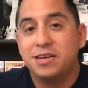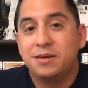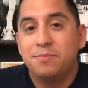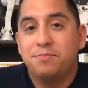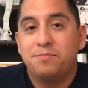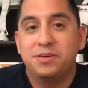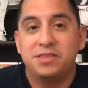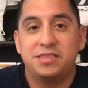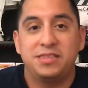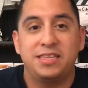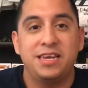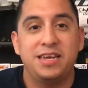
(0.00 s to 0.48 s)

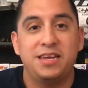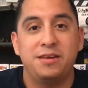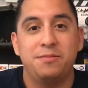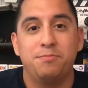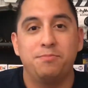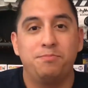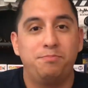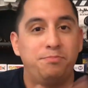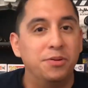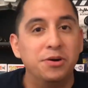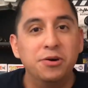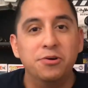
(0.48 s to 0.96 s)
But then,
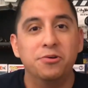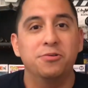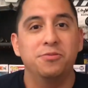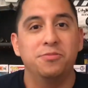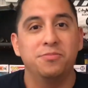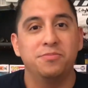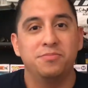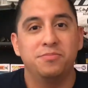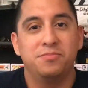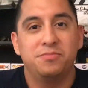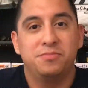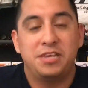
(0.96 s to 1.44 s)

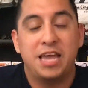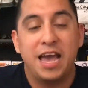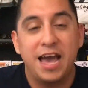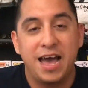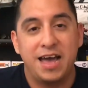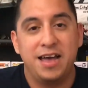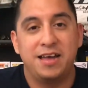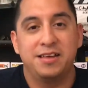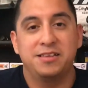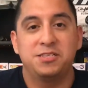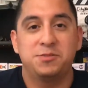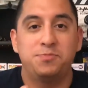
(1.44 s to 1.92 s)
boom.
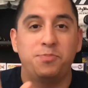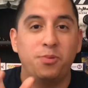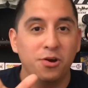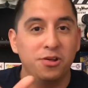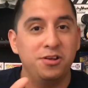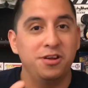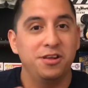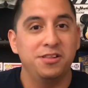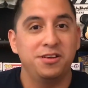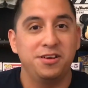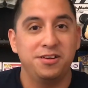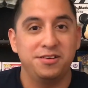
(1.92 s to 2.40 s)
Yeah,
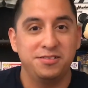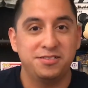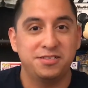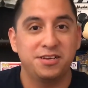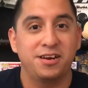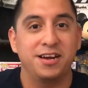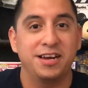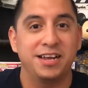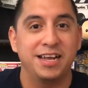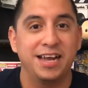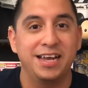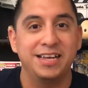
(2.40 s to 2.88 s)
spoiler alert.
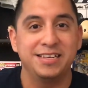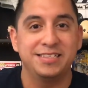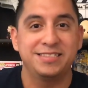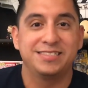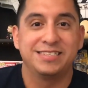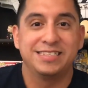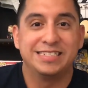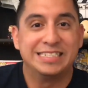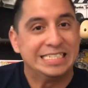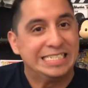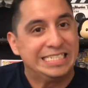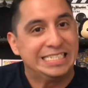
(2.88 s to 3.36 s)
Sorry, guys.
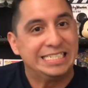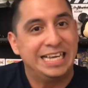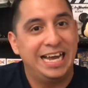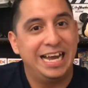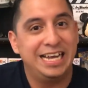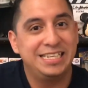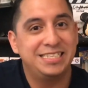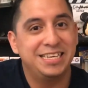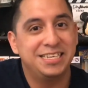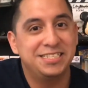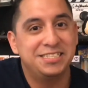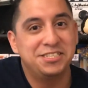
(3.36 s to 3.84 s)
I
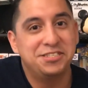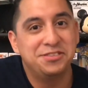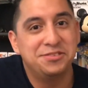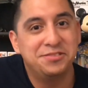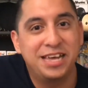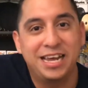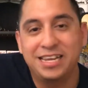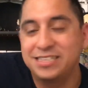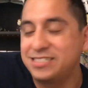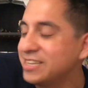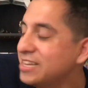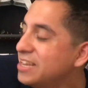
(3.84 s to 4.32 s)
tend to do
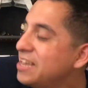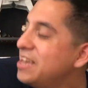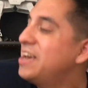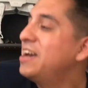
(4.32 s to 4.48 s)
that.